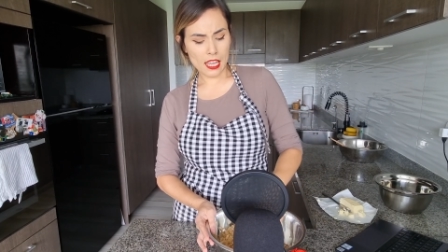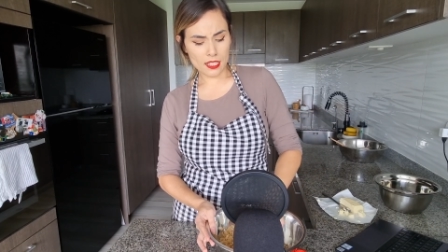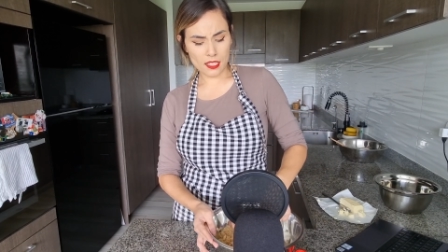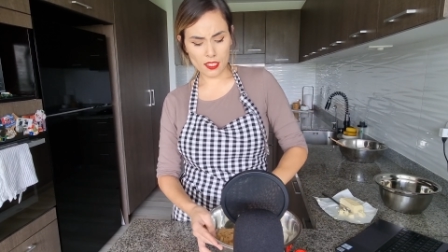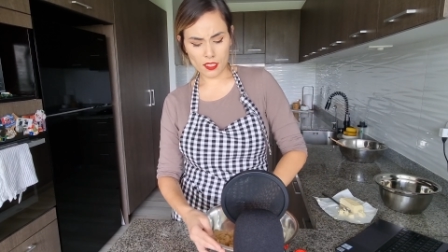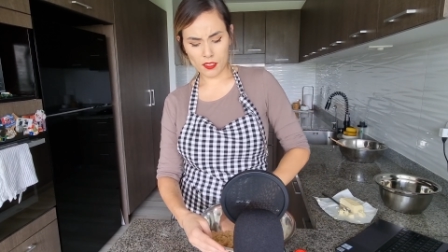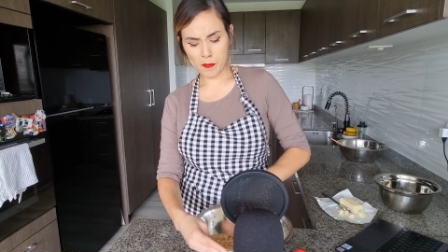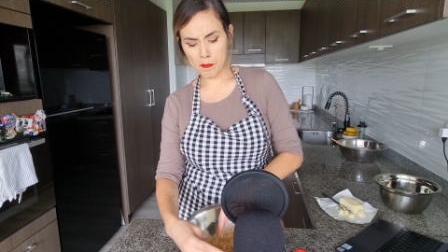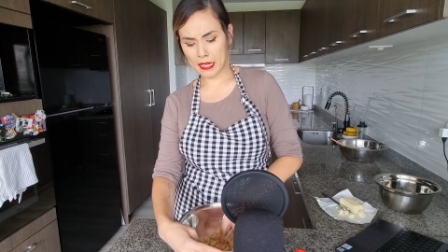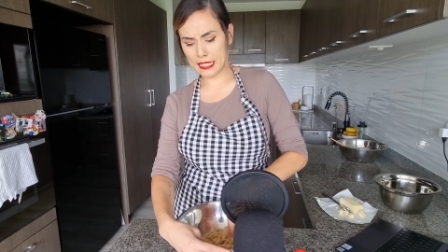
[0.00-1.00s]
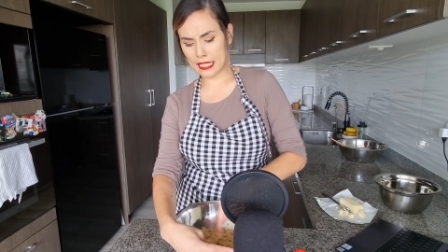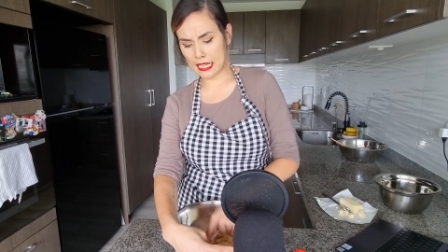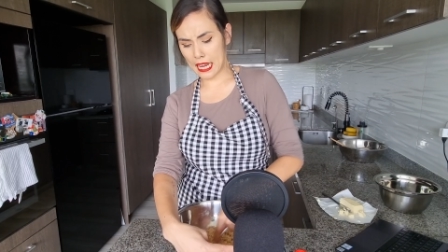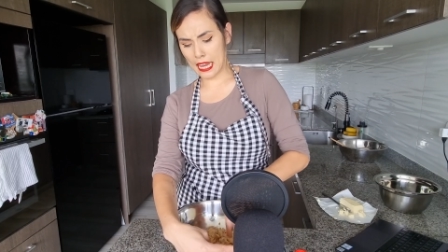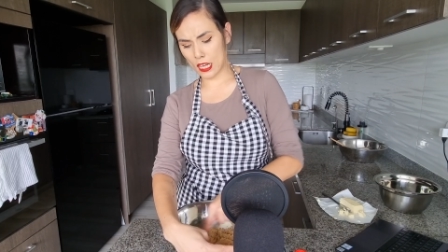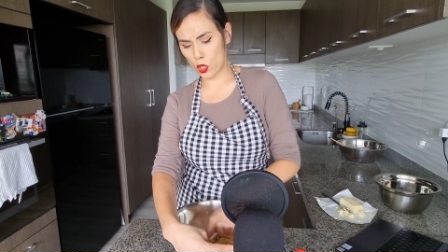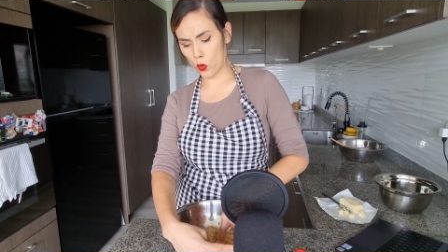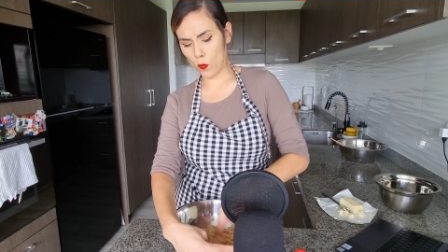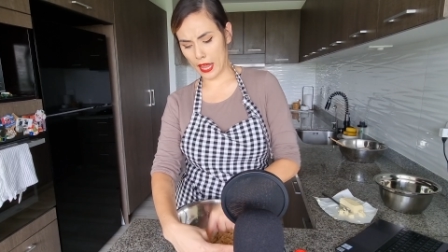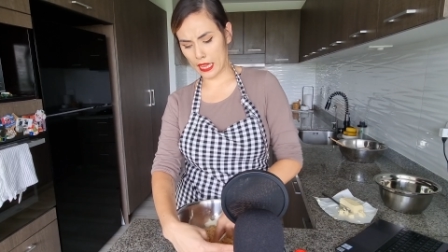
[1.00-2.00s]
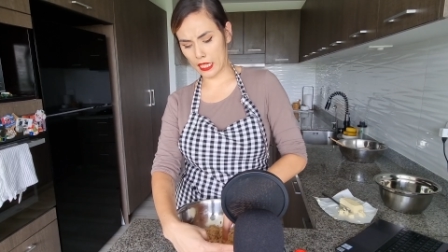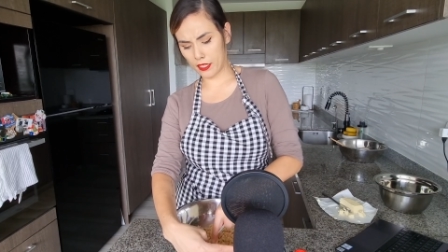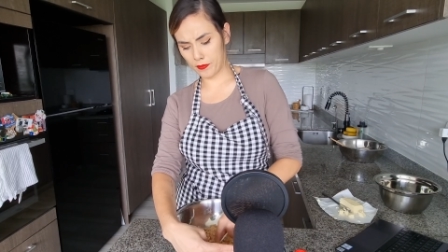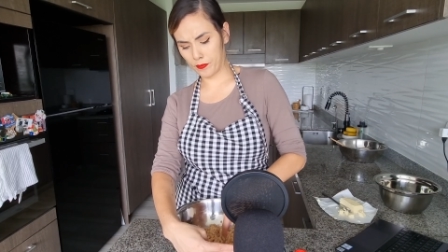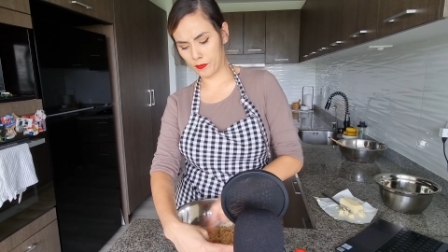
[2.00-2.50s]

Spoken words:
it's mixing in well.